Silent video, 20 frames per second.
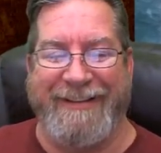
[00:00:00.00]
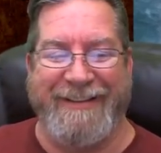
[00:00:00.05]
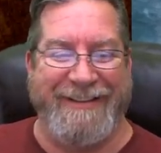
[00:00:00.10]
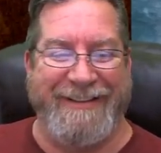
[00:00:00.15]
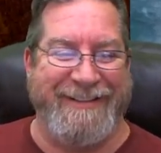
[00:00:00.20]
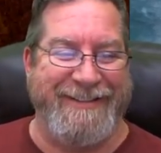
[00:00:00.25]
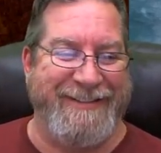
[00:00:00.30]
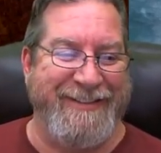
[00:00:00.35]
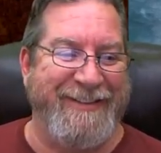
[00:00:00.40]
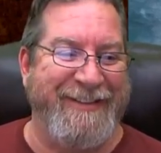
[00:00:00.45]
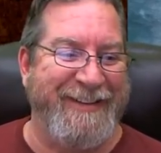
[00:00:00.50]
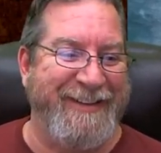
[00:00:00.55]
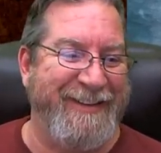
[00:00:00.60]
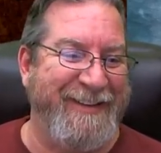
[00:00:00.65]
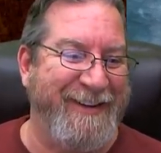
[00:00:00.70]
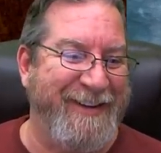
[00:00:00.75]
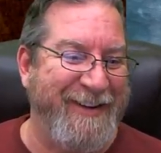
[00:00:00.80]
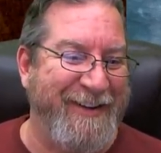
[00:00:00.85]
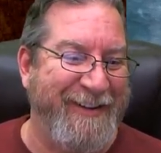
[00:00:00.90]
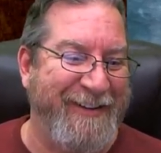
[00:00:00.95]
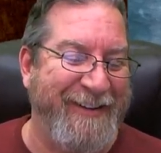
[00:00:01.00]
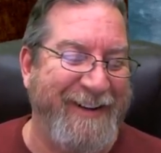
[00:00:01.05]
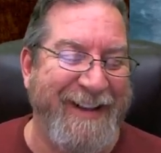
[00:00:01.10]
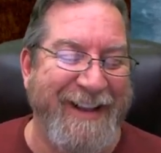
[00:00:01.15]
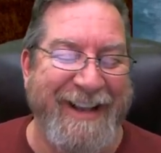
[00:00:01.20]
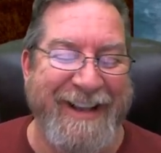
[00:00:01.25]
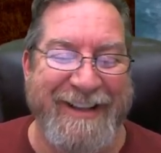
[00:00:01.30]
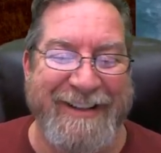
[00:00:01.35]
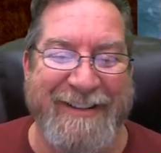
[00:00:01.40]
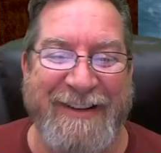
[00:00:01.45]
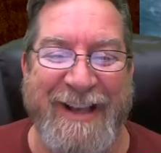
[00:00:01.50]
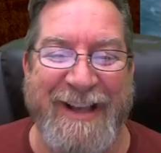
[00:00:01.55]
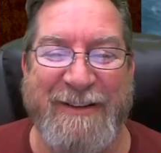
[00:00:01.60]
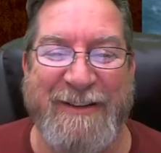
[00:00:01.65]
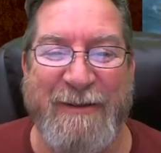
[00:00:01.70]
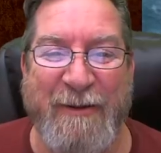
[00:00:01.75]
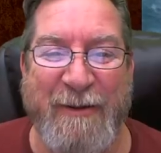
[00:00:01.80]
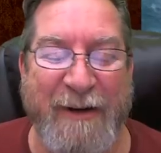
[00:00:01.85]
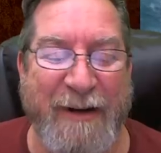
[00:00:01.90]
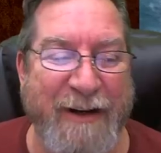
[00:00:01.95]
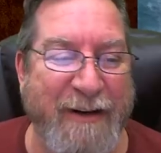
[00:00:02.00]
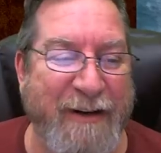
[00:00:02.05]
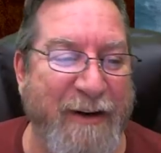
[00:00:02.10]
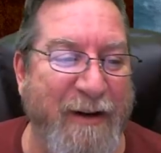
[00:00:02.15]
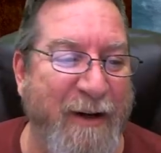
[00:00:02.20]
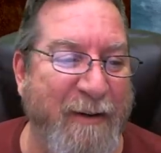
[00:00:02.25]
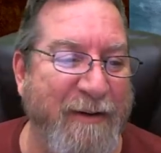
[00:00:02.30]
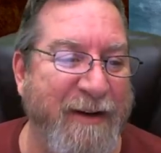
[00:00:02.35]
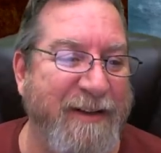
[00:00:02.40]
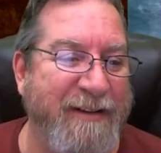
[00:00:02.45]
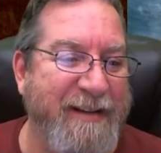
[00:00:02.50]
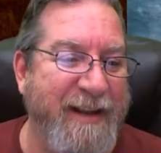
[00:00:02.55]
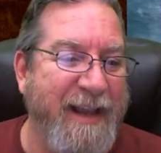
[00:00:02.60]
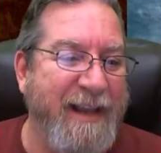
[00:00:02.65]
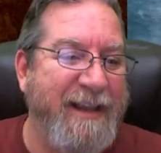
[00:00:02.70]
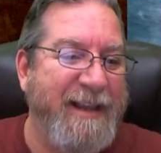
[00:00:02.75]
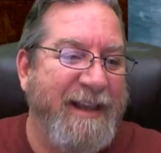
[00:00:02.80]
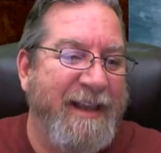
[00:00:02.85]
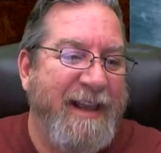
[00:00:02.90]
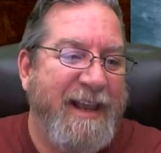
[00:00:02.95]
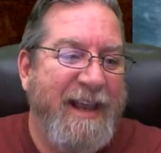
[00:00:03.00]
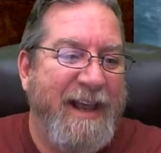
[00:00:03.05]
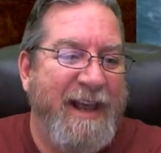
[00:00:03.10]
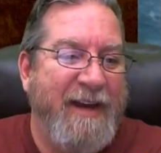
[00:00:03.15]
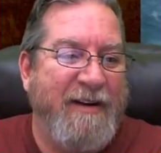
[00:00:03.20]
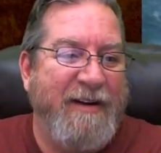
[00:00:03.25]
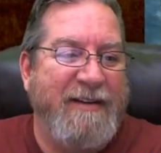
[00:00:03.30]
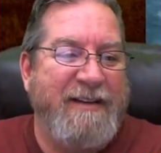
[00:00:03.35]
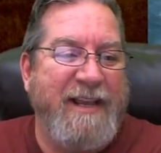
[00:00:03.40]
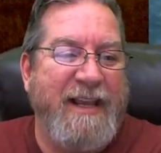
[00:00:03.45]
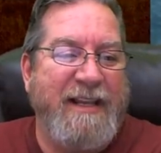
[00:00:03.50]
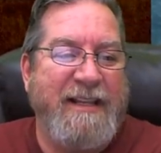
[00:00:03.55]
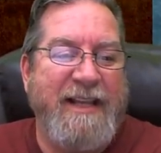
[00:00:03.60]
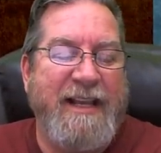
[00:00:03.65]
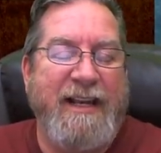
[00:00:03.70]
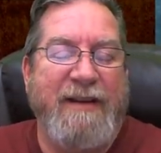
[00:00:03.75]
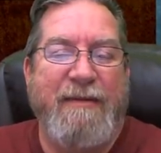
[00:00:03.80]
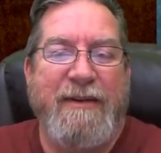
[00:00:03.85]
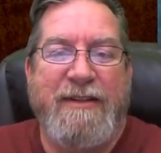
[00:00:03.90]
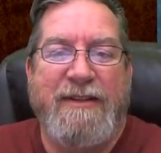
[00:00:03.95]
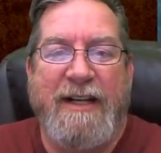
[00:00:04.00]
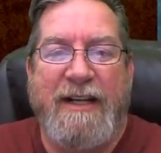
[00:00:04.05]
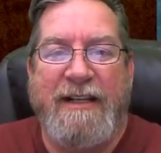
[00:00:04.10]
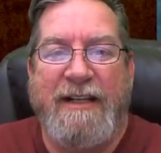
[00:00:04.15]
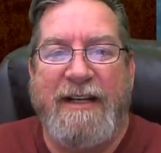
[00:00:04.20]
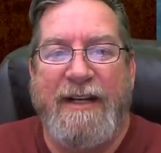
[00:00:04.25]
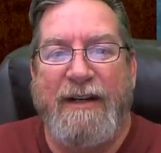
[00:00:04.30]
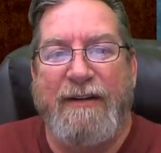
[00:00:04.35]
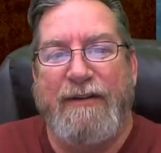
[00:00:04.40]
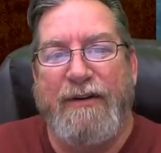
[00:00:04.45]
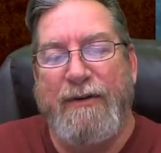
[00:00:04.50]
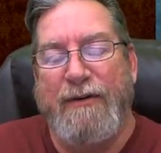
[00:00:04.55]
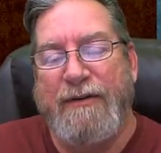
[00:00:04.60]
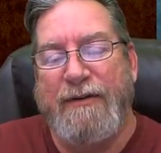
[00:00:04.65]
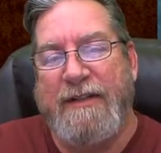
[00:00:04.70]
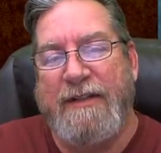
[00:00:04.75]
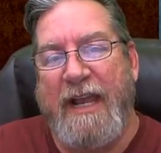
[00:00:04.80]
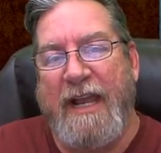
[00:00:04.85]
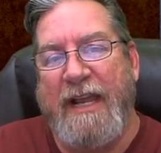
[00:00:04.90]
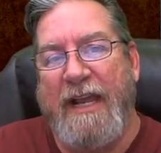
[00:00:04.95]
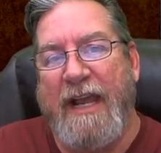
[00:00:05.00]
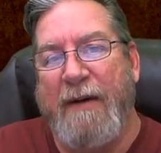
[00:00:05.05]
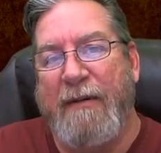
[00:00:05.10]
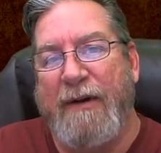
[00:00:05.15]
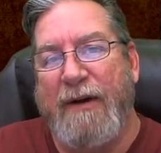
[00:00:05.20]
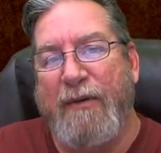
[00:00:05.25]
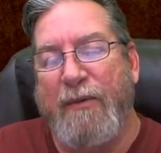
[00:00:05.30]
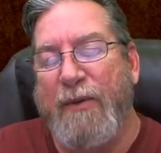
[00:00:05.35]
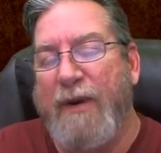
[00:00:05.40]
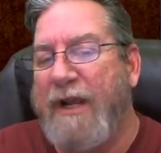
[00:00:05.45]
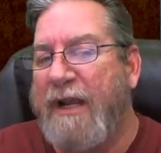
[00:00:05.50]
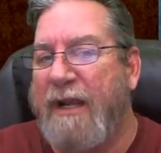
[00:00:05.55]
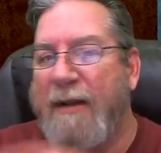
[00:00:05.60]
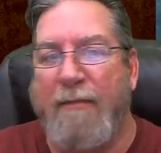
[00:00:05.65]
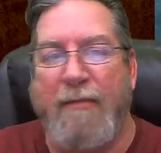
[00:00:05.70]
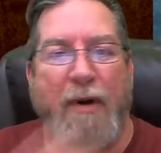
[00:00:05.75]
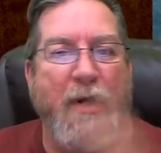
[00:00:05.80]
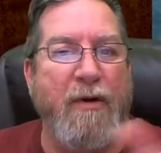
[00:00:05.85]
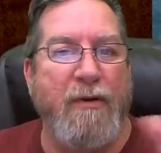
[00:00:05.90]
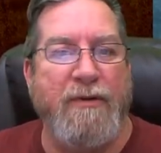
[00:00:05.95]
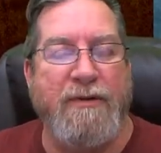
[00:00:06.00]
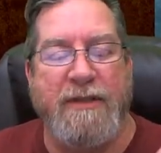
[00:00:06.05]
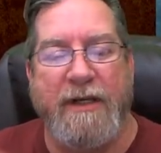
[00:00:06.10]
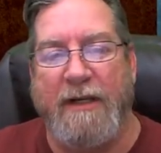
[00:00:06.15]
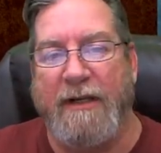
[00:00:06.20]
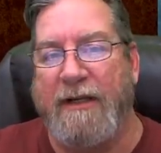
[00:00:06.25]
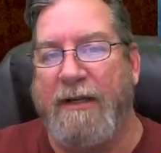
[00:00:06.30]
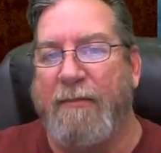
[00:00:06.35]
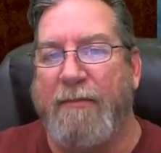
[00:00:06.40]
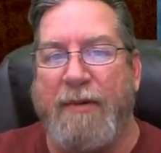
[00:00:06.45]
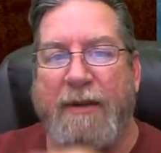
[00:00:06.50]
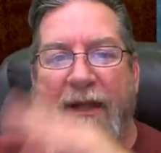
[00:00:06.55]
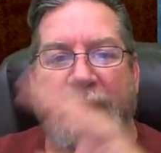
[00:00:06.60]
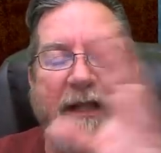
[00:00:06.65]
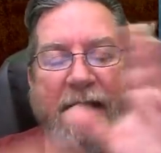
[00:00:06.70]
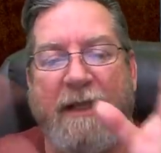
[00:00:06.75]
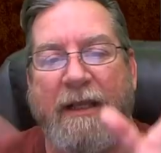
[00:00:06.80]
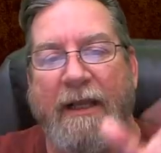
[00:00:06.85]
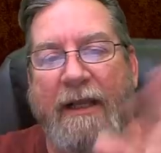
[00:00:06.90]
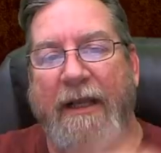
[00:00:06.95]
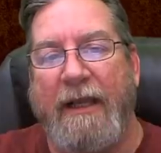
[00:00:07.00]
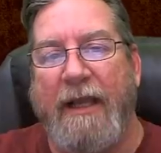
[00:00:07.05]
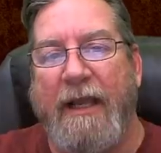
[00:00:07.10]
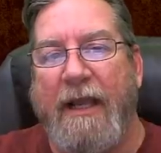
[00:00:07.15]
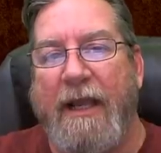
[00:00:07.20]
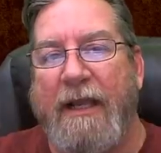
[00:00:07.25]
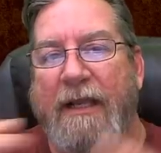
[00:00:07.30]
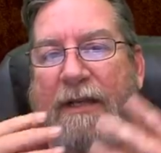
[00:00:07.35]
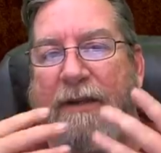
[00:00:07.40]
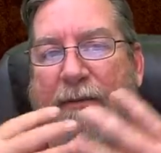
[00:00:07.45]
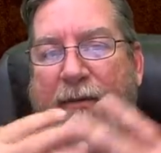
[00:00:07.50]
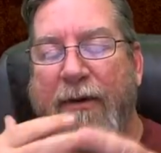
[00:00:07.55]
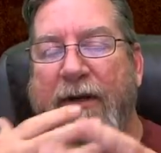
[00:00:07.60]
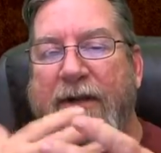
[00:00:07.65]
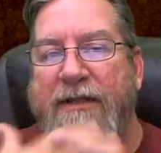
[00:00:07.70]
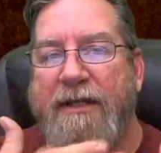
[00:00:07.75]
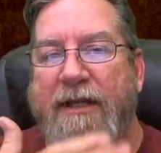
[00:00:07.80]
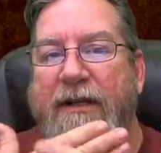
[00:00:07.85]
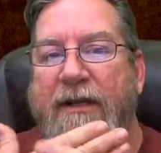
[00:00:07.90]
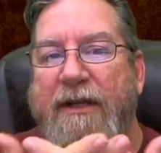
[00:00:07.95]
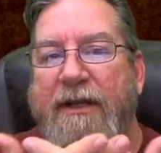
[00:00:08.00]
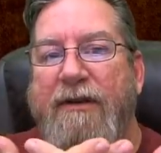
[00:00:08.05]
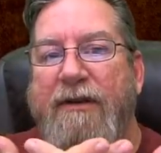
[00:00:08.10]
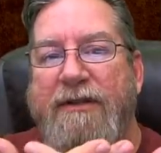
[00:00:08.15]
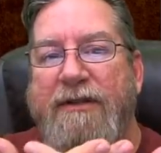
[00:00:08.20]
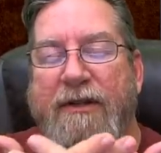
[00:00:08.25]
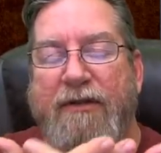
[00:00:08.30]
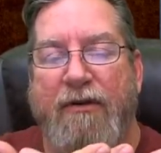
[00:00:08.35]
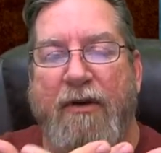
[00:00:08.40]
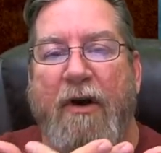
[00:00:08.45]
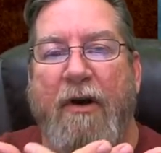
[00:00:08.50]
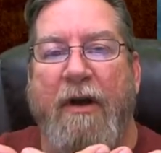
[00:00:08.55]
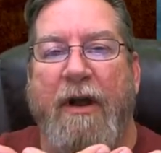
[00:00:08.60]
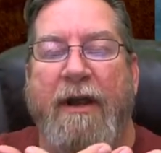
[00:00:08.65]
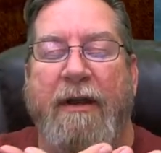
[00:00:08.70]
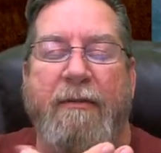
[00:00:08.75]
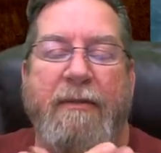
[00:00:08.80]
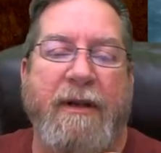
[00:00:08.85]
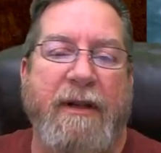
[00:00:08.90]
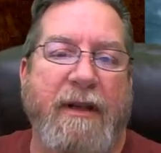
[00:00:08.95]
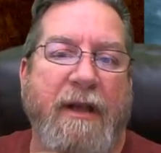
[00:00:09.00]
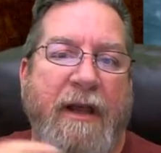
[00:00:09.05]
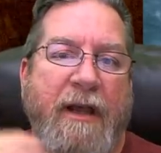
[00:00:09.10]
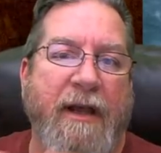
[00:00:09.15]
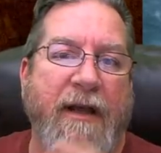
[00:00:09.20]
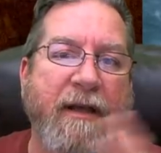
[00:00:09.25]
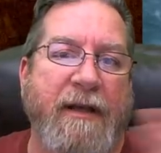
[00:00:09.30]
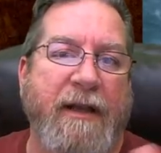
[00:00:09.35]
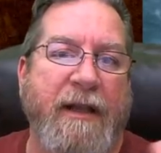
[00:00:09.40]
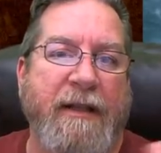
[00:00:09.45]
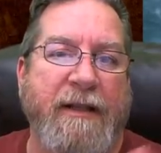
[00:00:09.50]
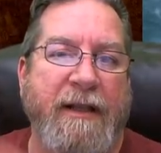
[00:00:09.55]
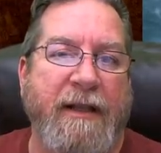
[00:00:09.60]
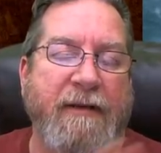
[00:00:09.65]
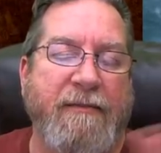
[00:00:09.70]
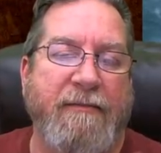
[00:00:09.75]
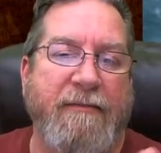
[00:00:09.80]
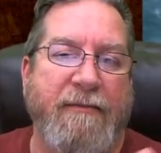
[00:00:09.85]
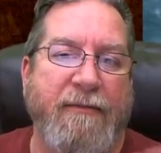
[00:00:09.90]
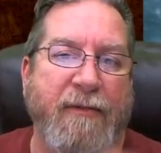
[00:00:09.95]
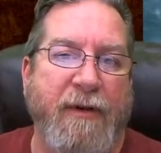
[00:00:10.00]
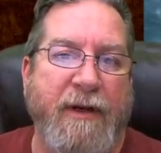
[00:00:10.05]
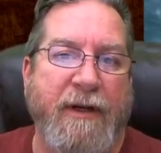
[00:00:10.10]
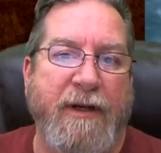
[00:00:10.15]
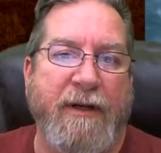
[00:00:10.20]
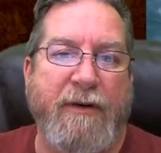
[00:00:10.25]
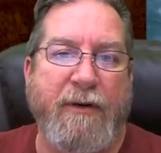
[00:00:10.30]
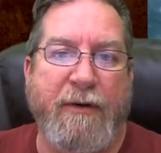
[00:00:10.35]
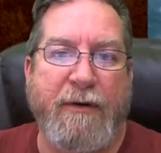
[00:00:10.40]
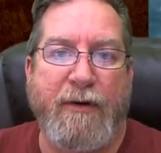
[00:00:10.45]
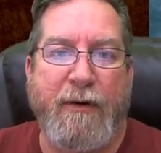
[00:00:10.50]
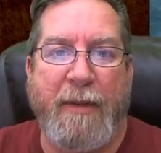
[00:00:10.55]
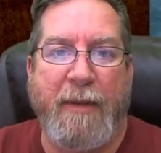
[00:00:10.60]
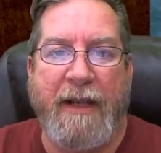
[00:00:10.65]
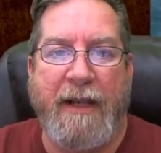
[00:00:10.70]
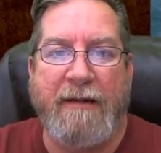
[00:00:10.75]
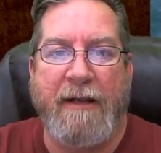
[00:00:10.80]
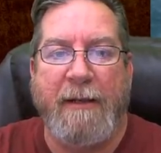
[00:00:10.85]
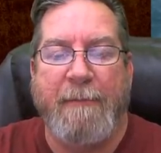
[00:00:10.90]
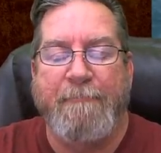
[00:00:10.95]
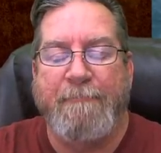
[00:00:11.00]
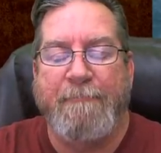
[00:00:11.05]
So there you go. So that's what we're going to do. I'm going to take that image I did on Tuesday. I'm going to recompose it completely. You still use the drawing, but and then we're going to do a new painting.